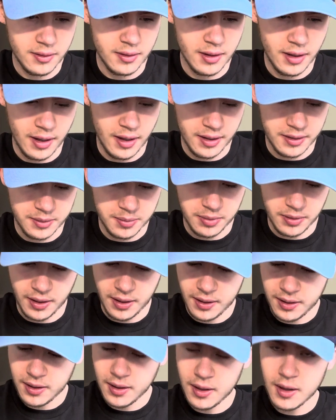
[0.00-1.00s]
as
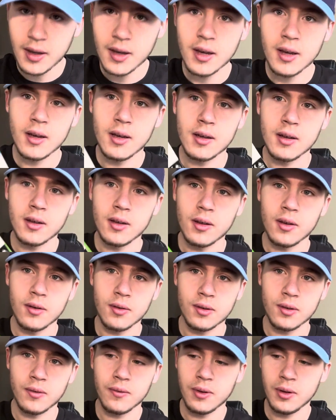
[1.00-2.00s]
planned.
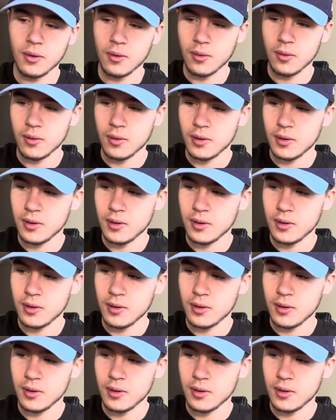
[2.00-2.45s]
Here's a few,